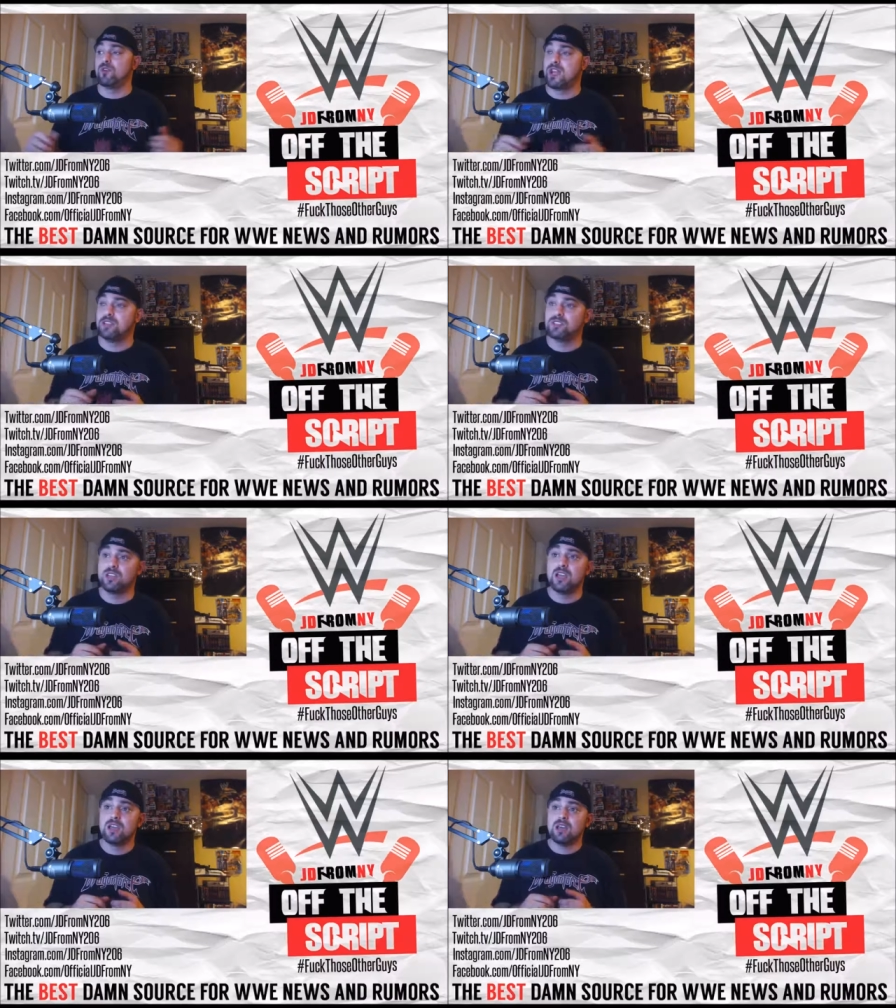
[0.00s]
Roman
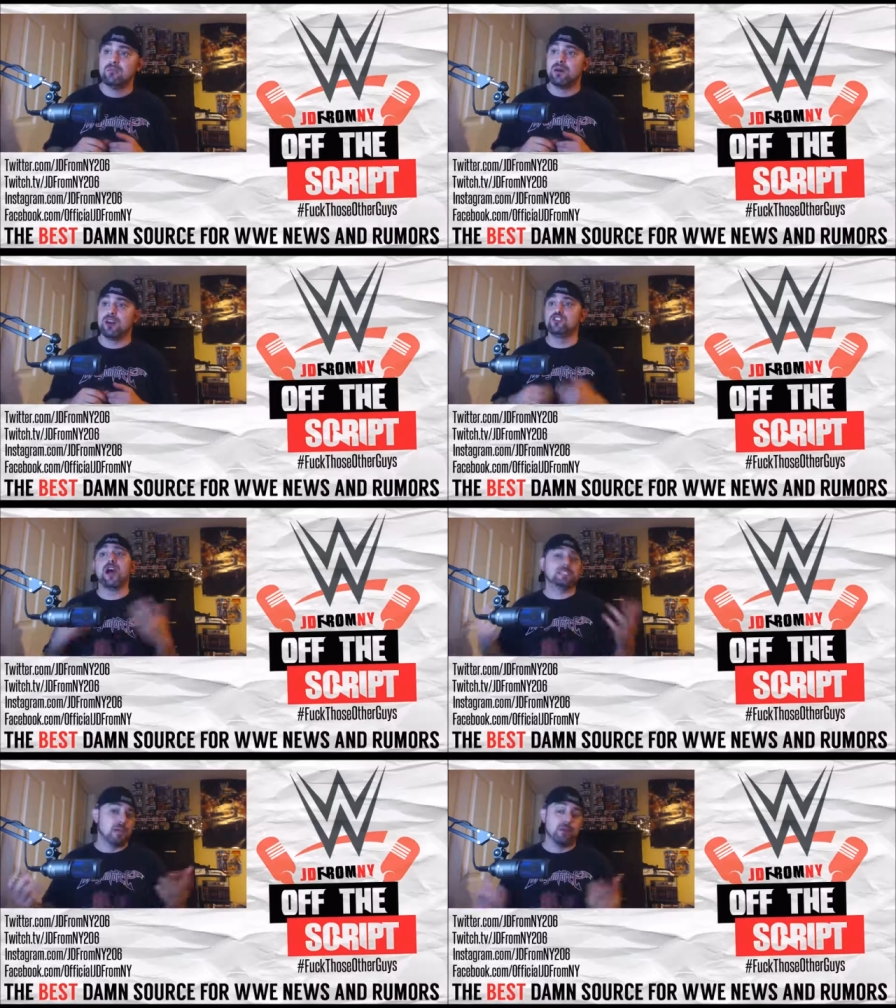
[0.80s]
Reigns. But
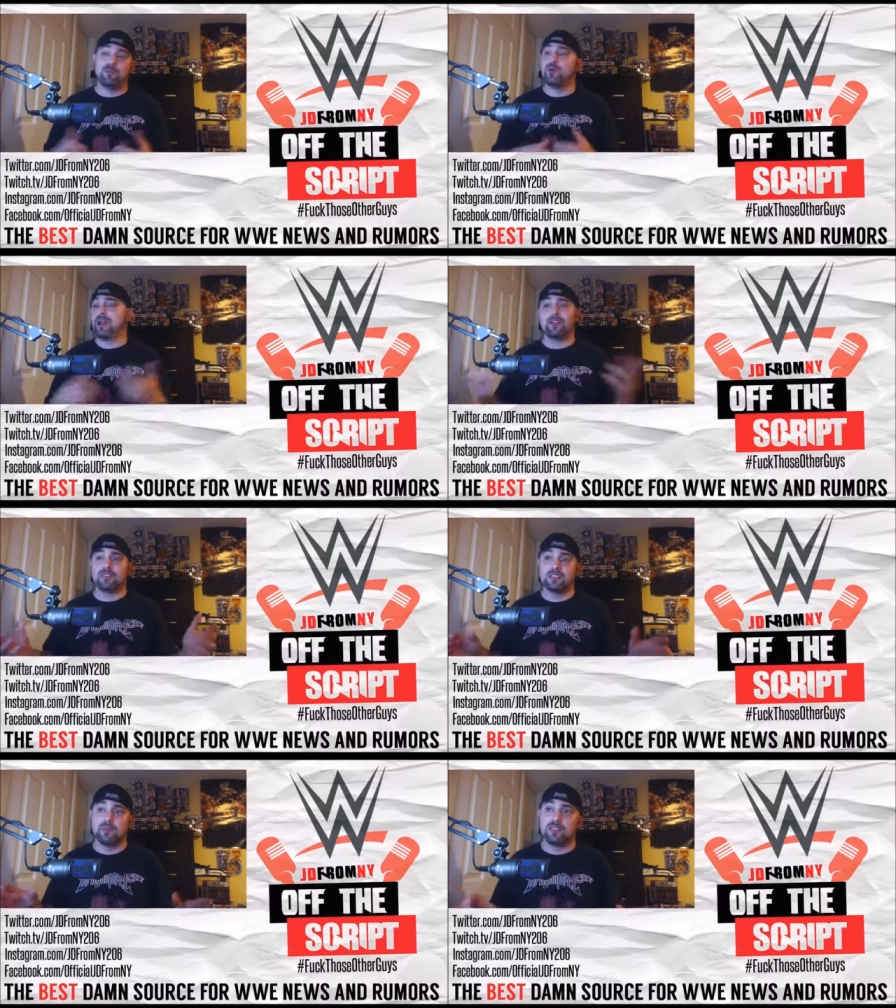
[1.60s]
you guys get my point. I
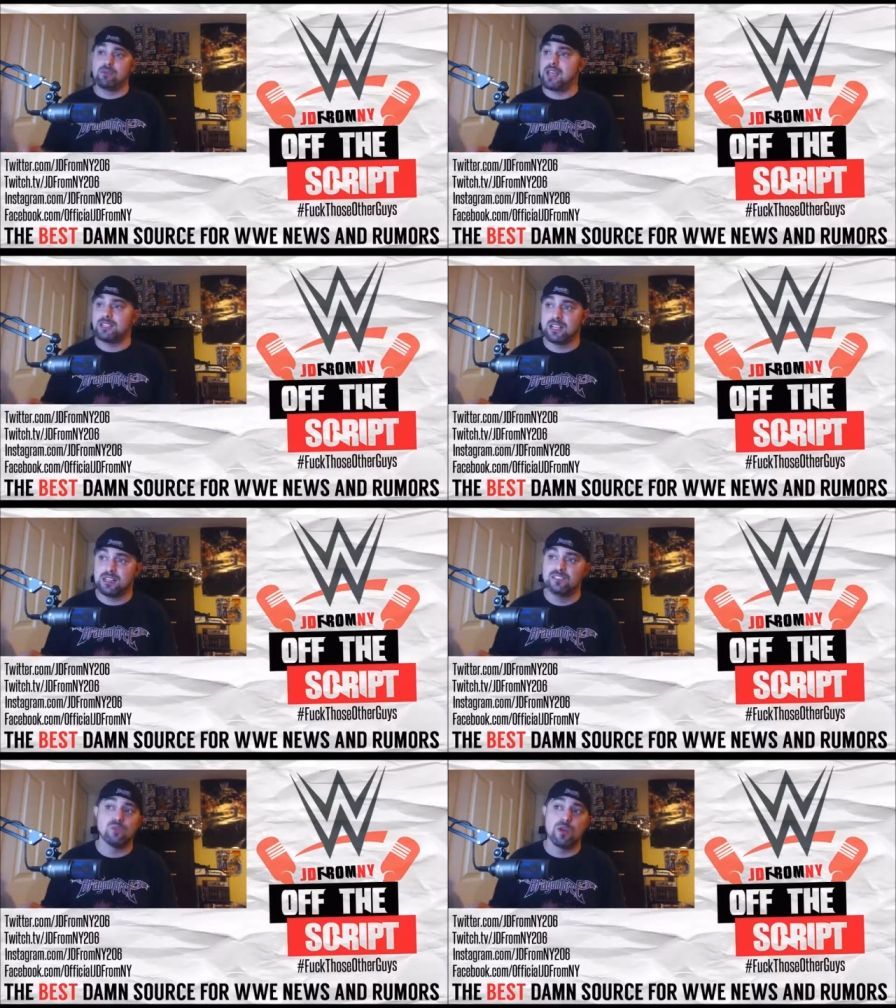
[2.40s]
don't think WWE has
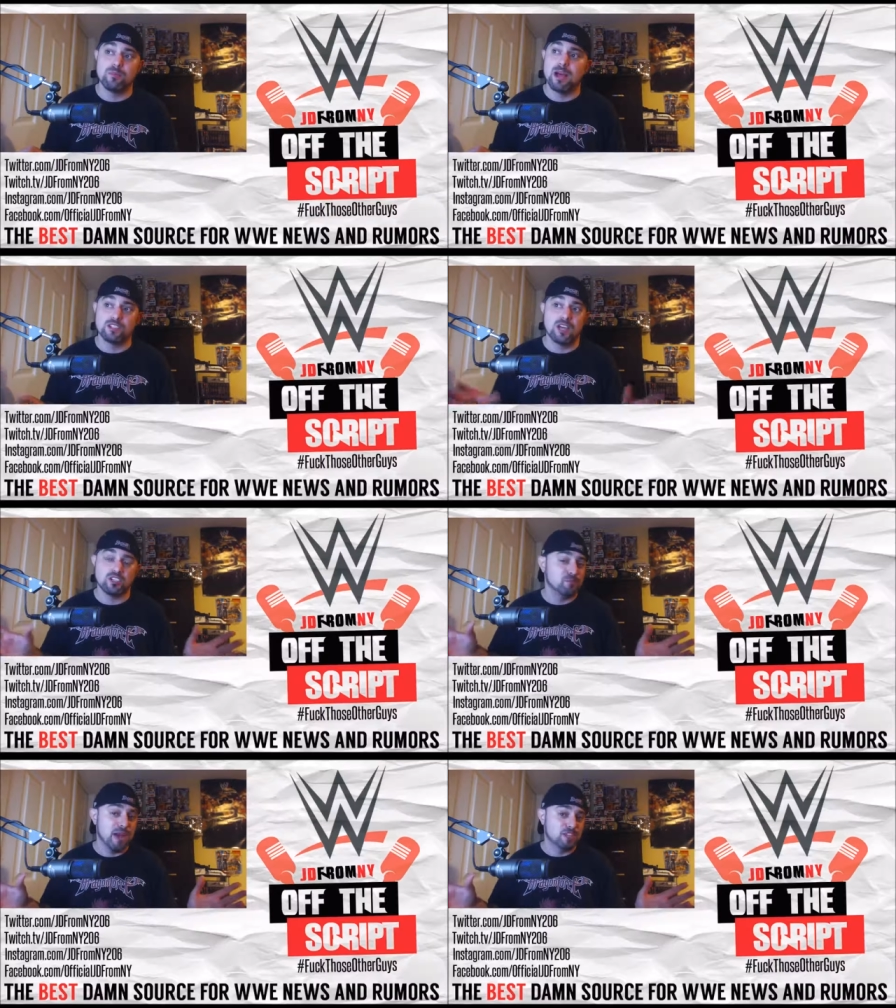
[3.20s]
anything to worry about
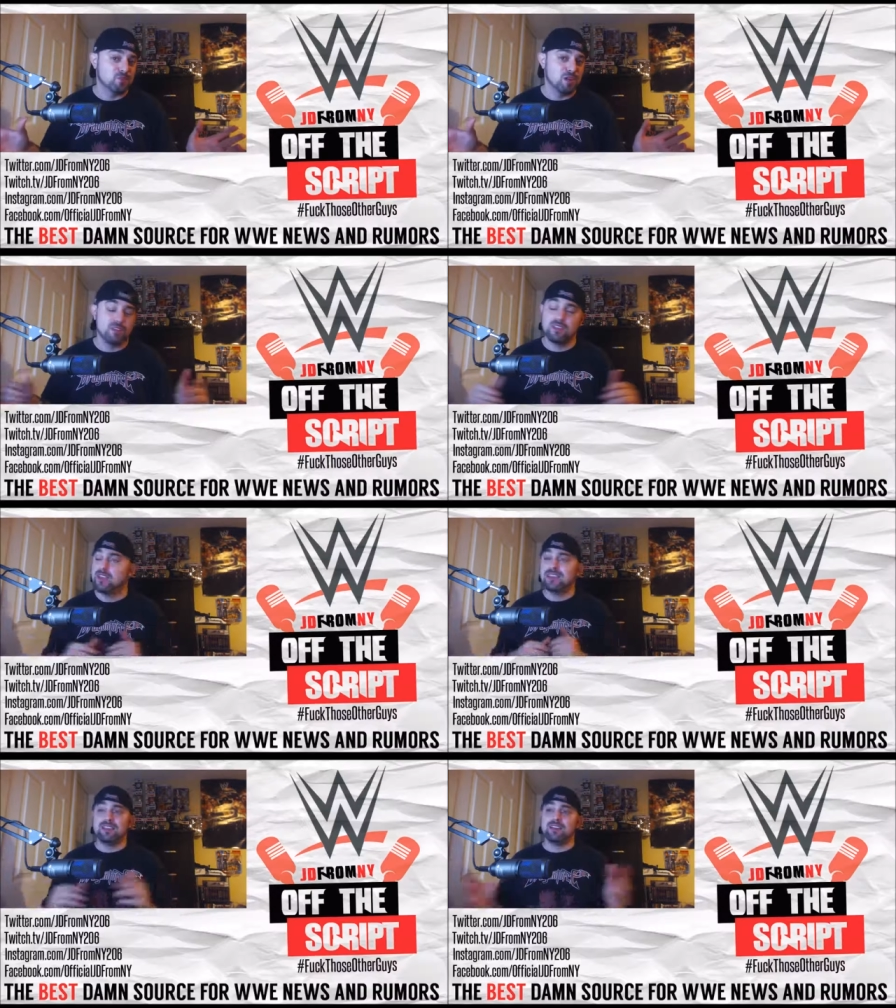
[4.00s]
Sasha Banks with.